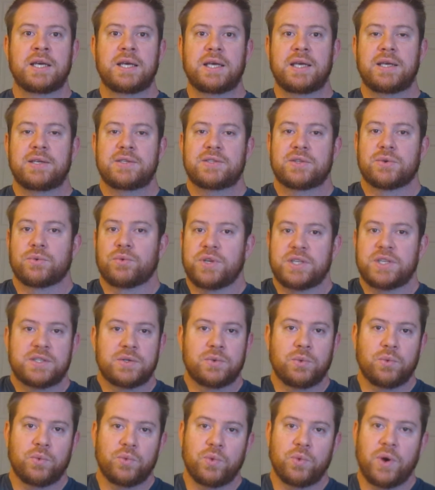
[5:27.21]
He's the
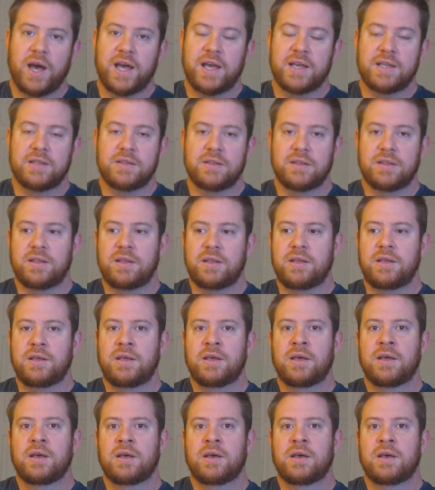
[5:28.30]
reason why the